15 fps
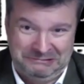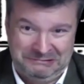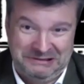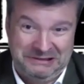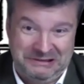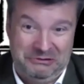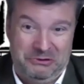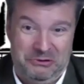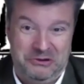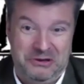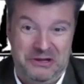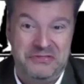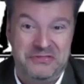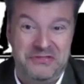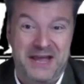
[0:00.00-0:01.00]
down.
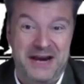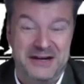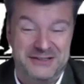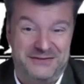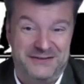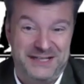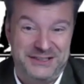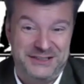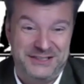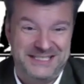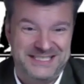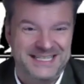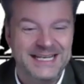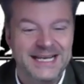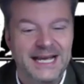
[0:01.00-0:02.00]
There's Vicious.
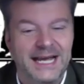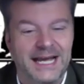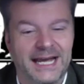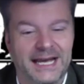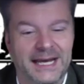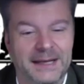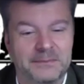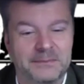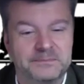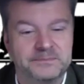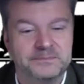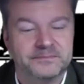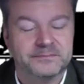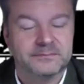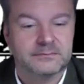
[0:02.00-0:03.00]
The
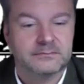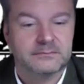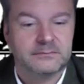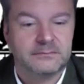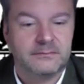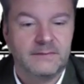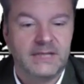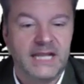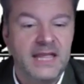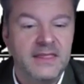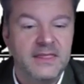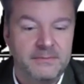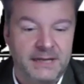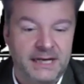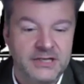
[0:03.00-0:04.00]

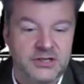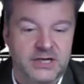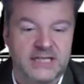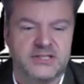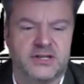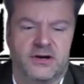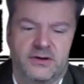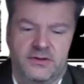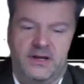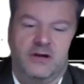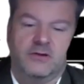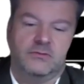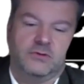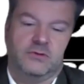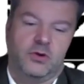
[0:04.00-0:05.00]
minis nice.
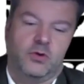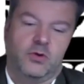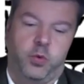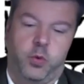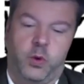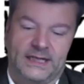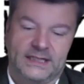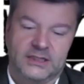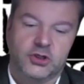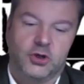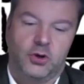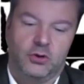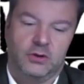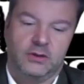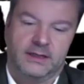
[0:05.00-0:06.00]
They're quite
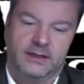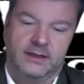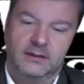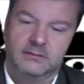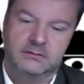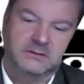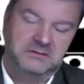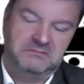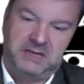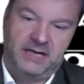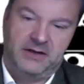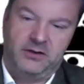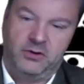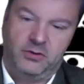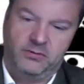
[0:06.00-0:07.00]
tall. They're, I
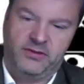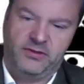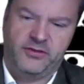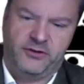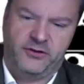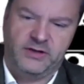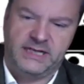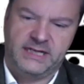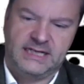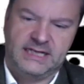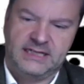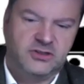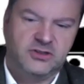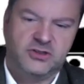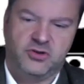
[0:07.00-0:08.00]
don't know,
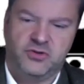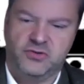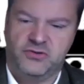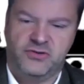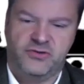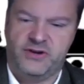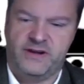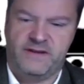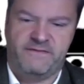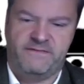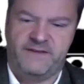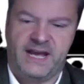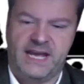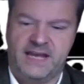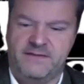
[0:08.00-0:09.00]
32,
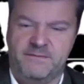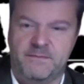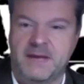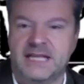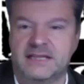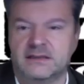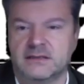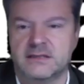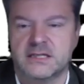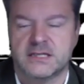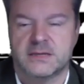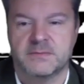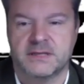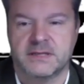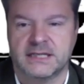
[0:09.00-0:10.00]
35 mil,
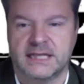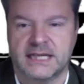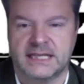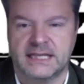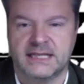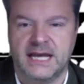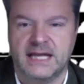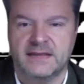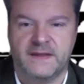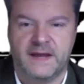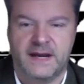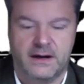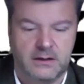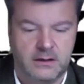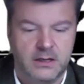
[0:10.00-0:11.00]
something like that
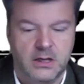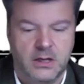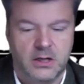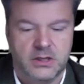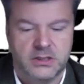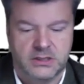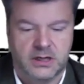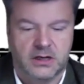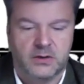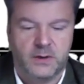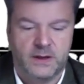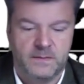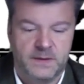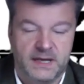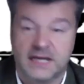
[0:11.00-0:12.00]
there. So they're
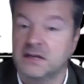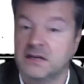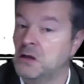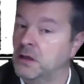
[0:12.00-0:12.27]
quite big.